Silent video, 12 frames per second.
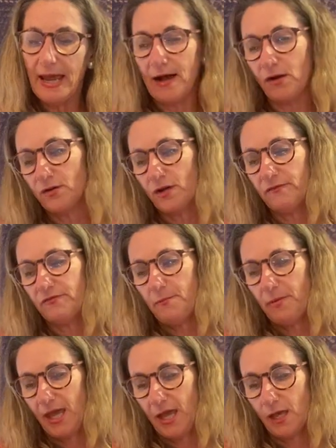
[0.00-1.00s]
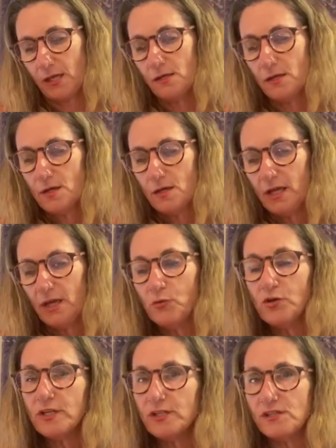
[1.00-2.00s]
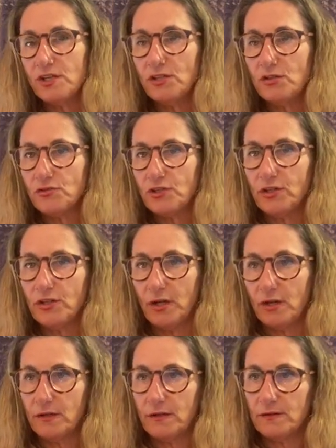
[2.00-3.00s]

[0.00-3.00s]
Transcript: out of the pan, it will continue to cook.